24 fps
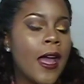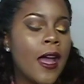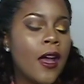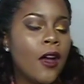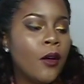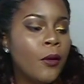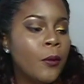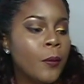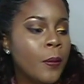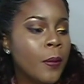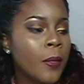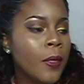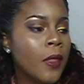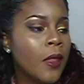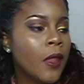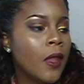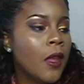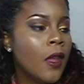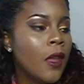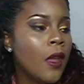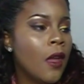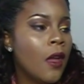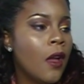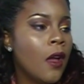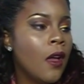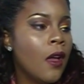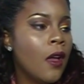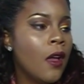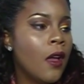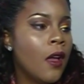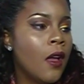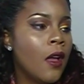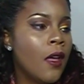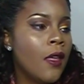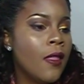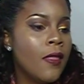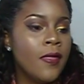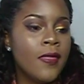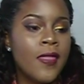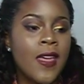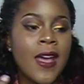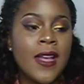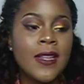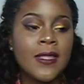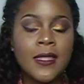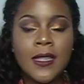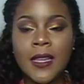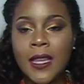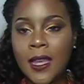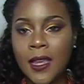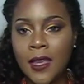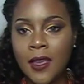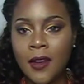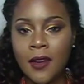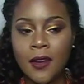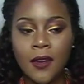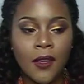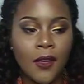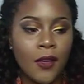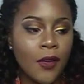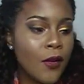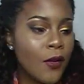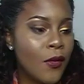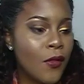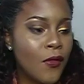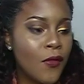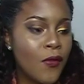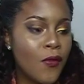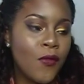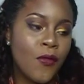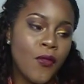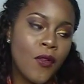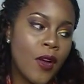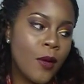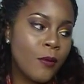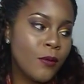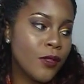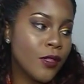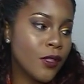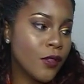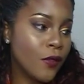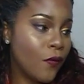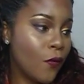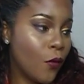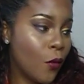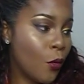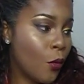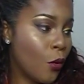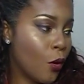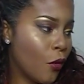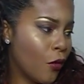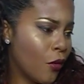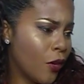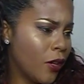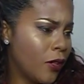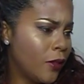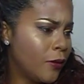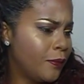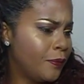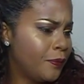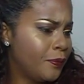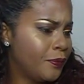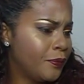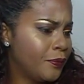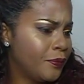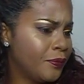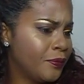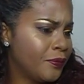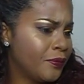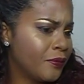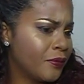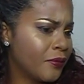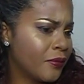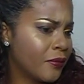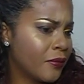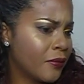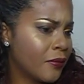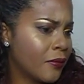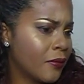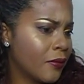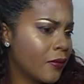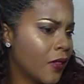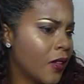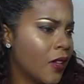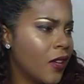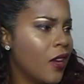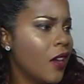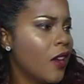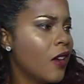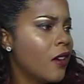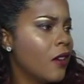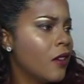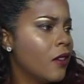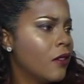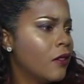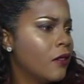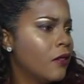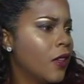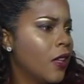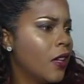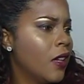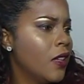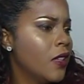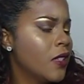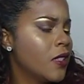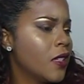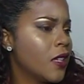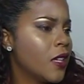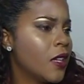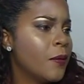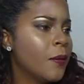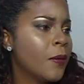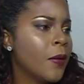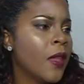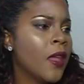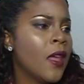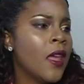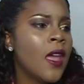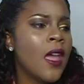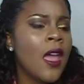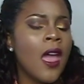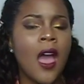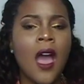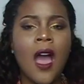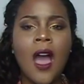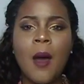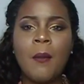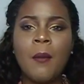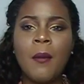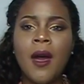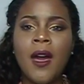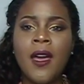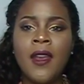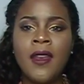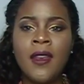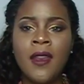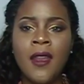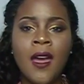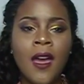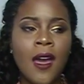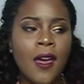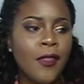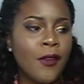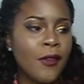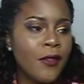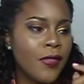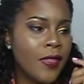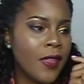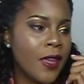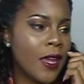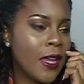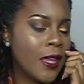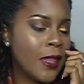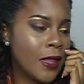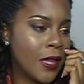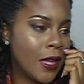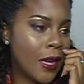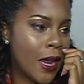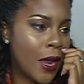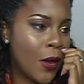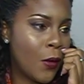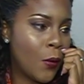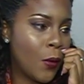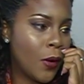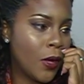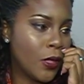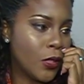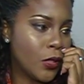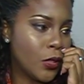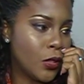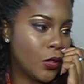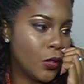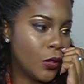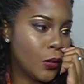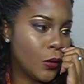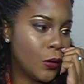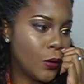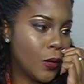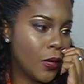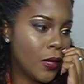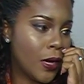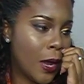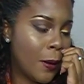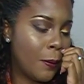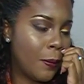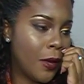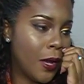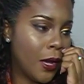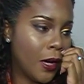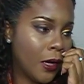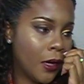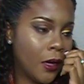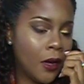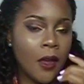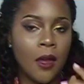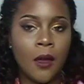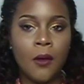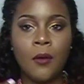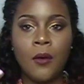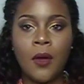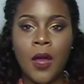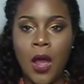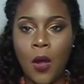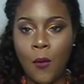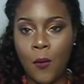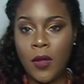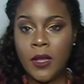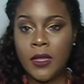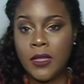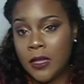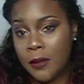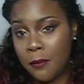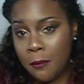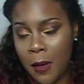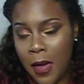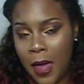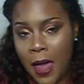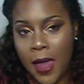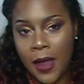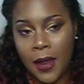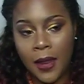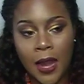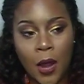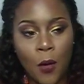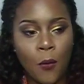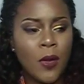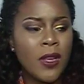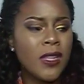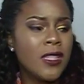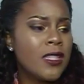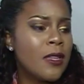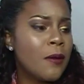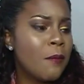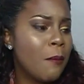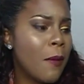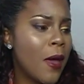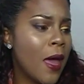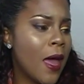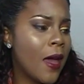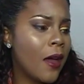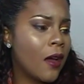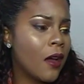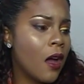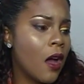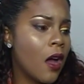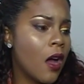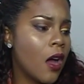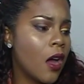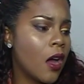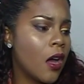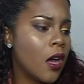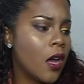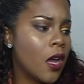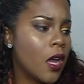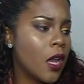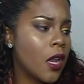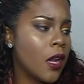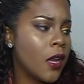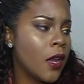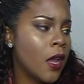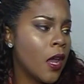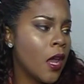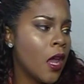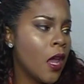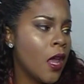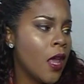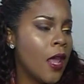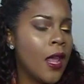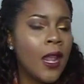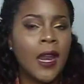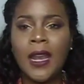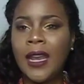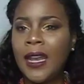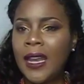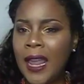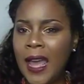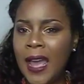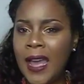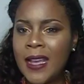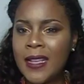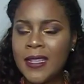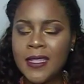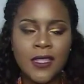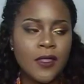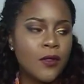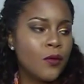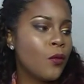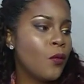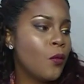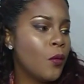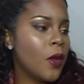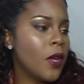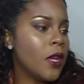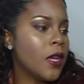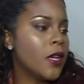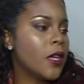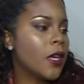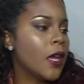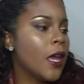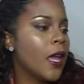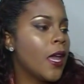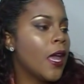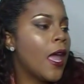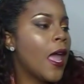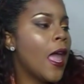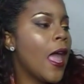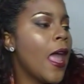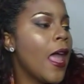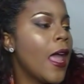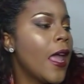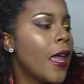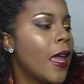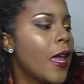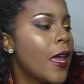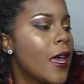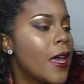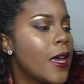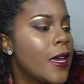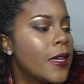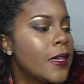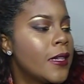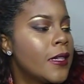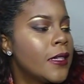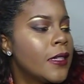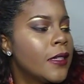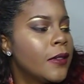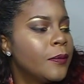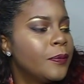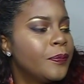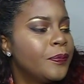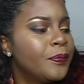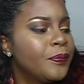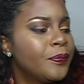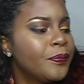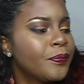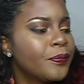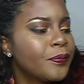Now that's it from Sephora. Yeah, that is it. Another thing that I went to and I picked up, I went to MAC. I went to MAC on last week, and